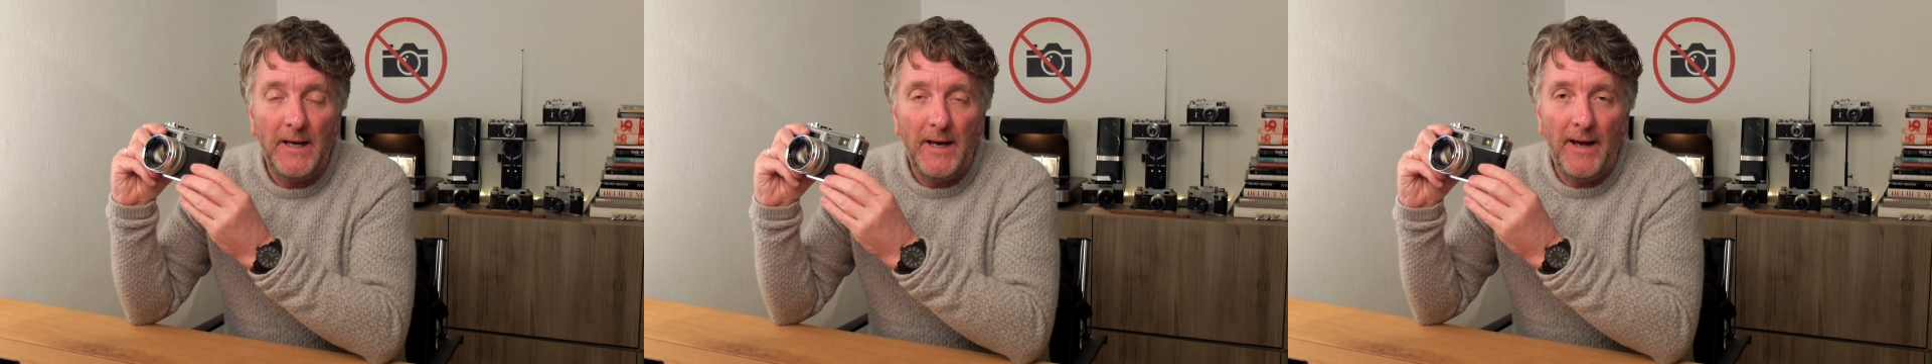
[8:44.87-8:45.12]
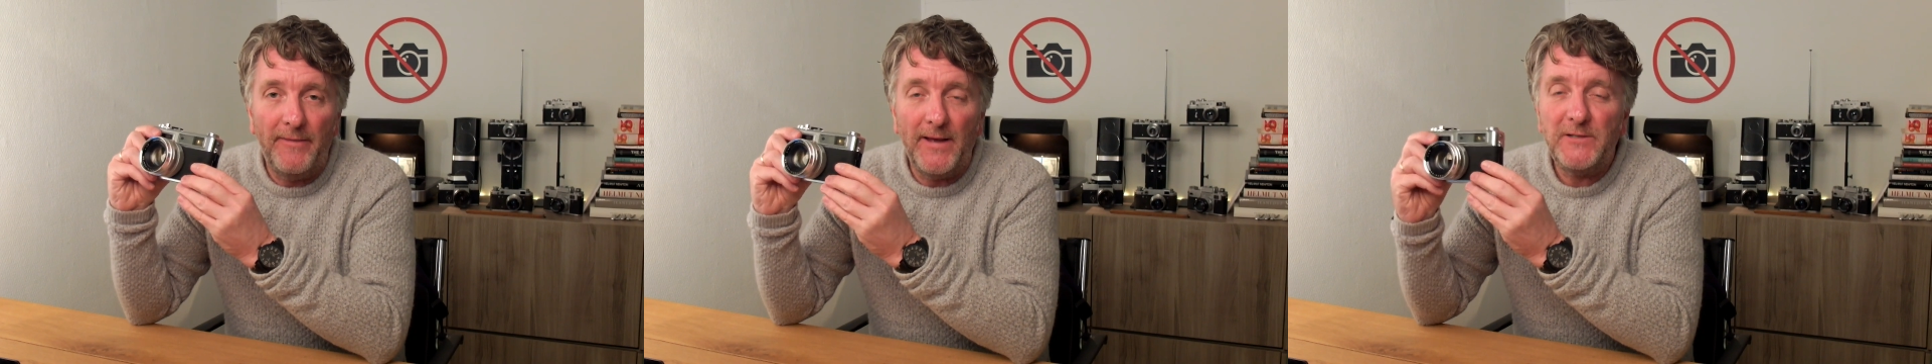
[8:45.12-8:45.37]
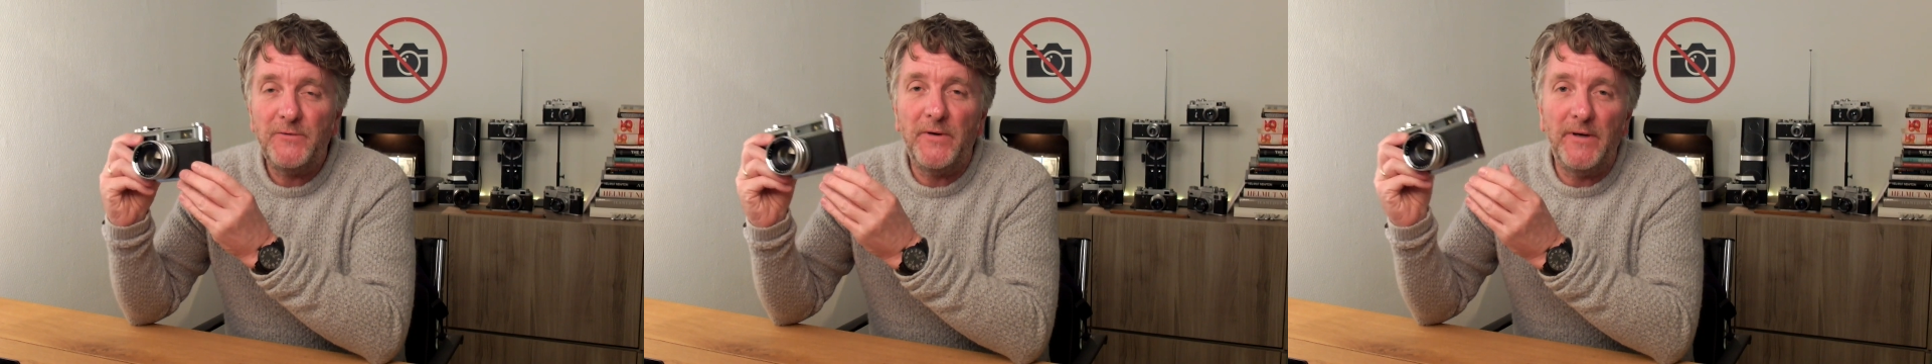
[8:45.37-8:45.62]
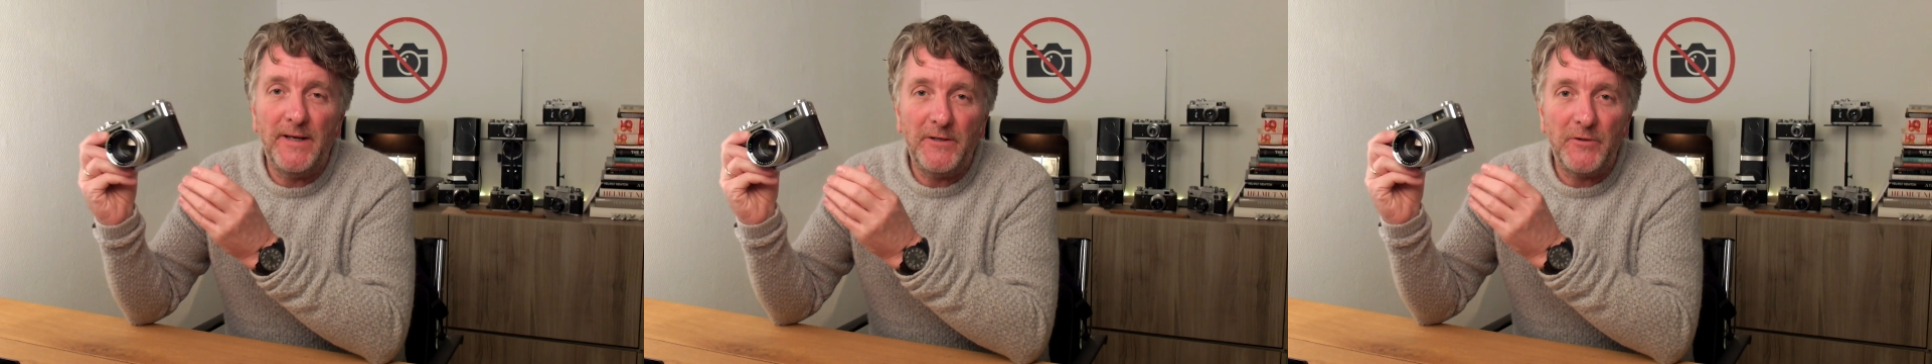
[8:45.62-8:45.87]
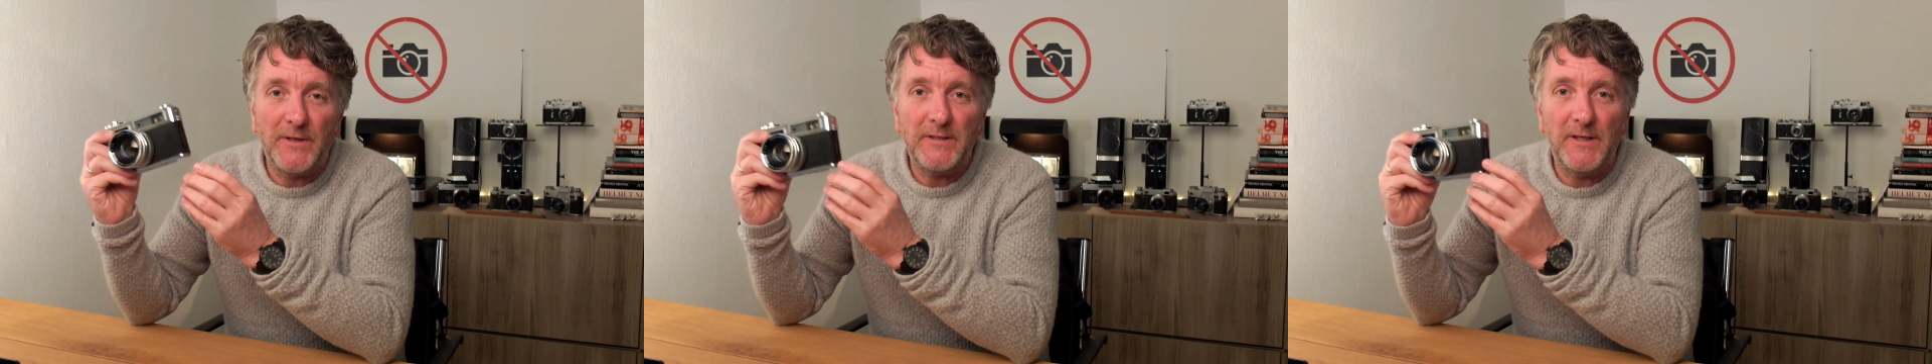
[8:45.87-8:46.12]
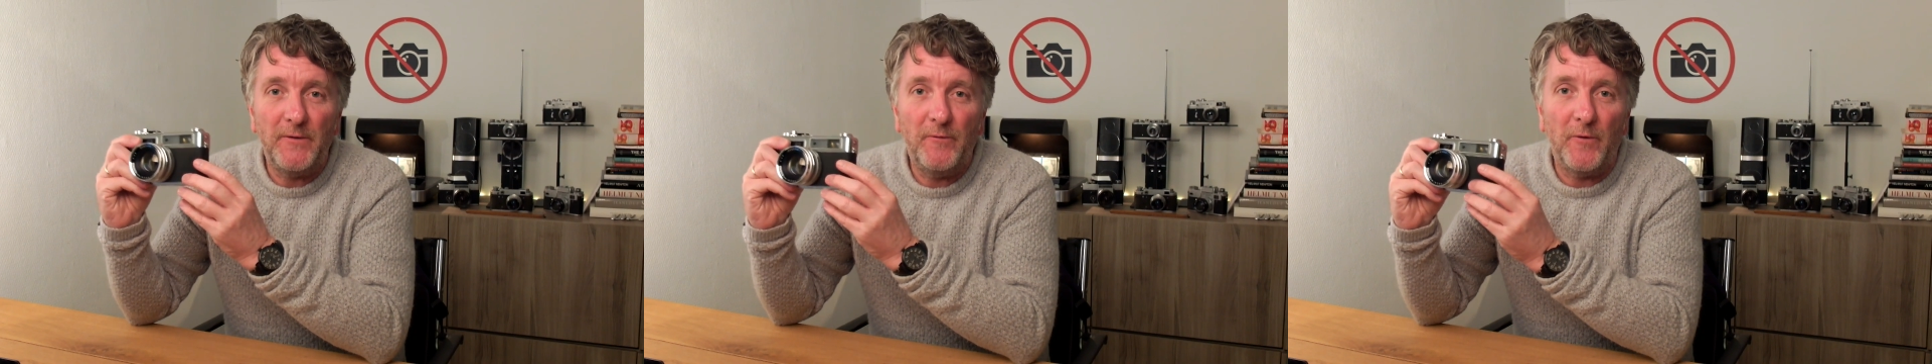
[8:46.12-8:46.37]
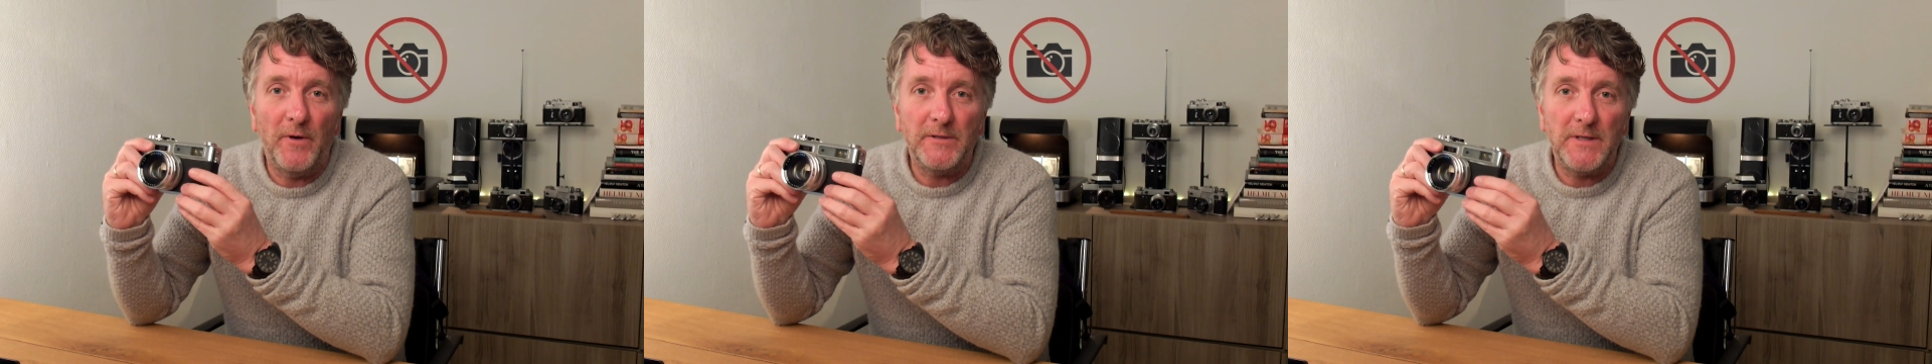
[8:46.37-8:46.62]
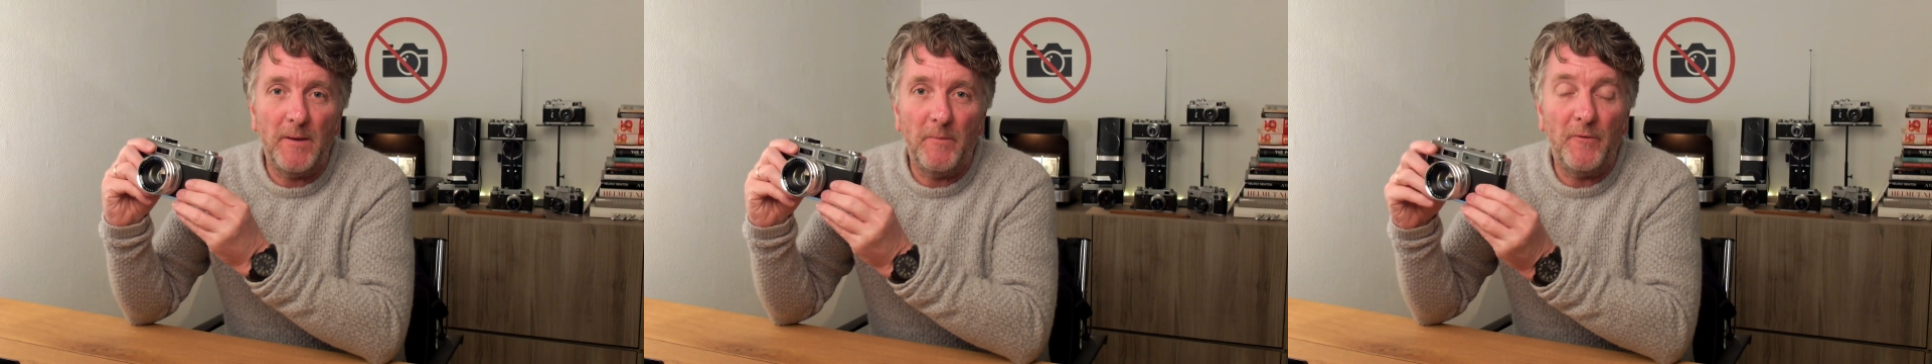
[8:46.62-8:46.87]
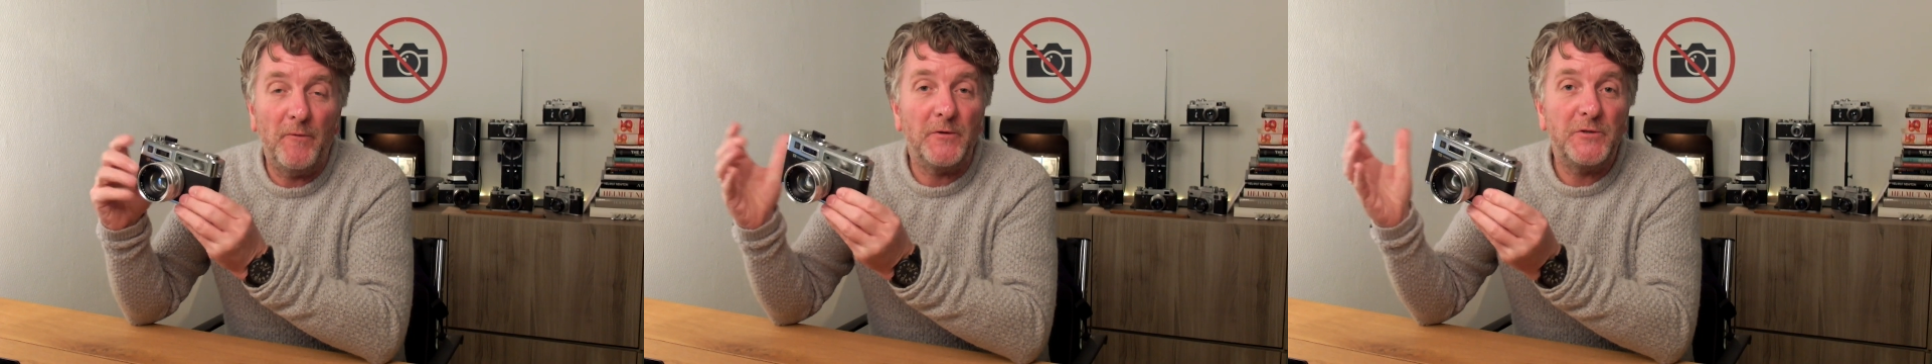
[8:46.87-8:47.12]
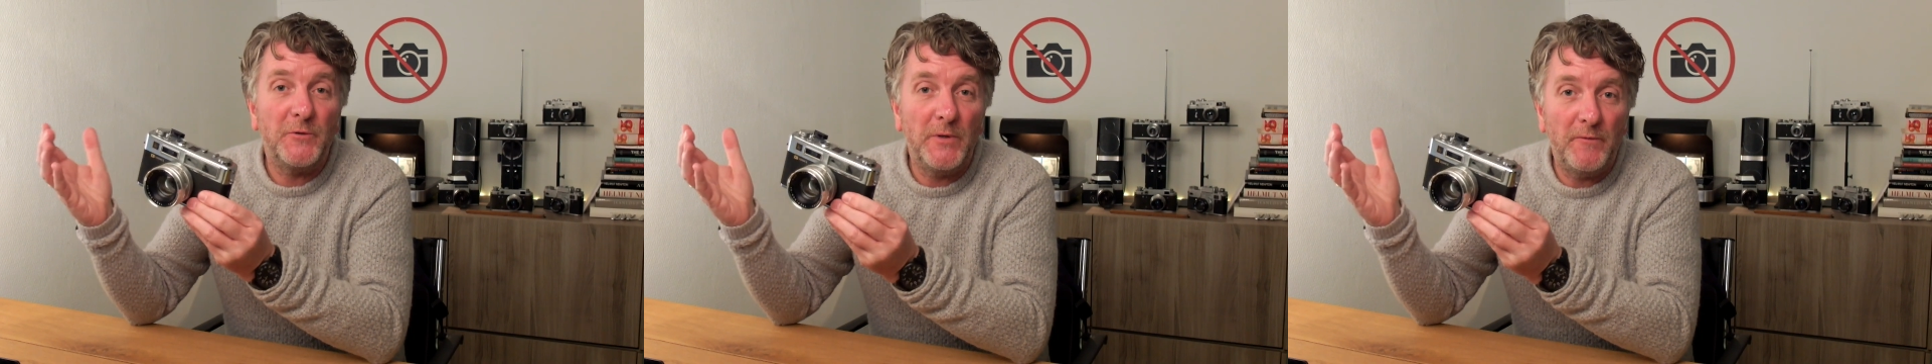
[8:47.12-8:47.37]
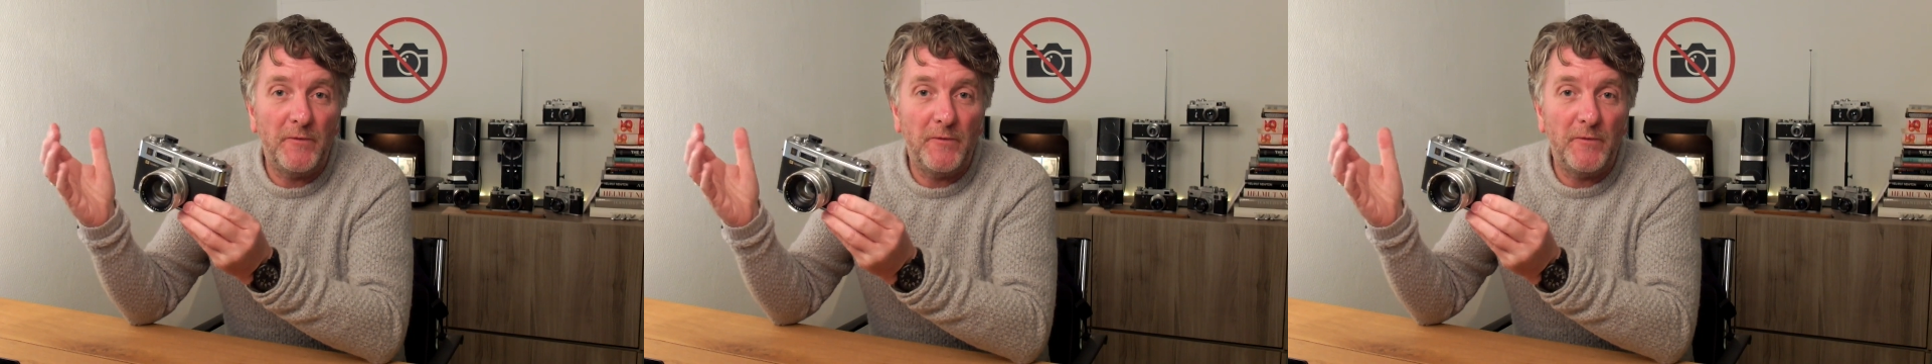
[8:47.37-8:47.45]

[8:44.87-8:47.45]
And that's very interesting, for example, for street